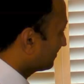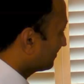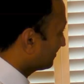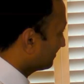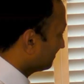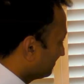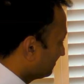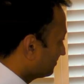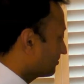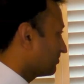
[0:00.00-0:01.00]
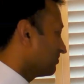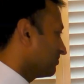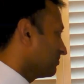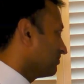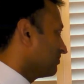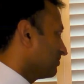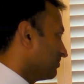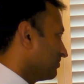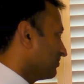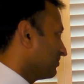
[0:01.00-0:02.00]

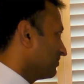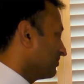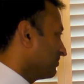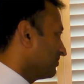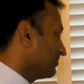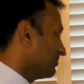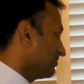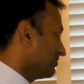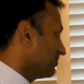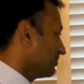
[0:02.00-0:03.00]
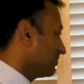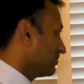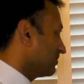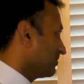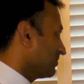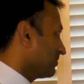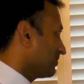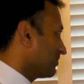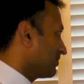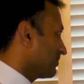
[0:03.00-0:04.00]

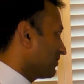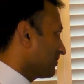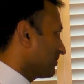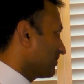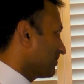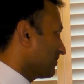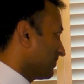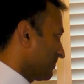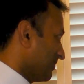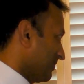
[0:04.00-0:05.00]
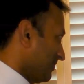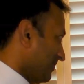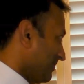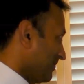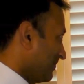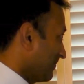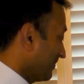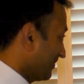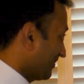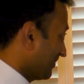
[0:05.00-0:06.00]

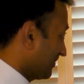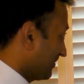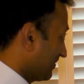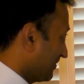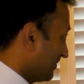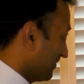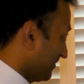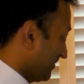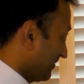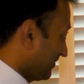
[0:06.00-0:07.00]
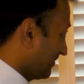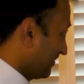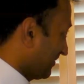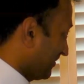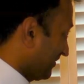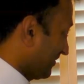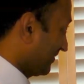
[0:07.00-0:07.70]
[no speech]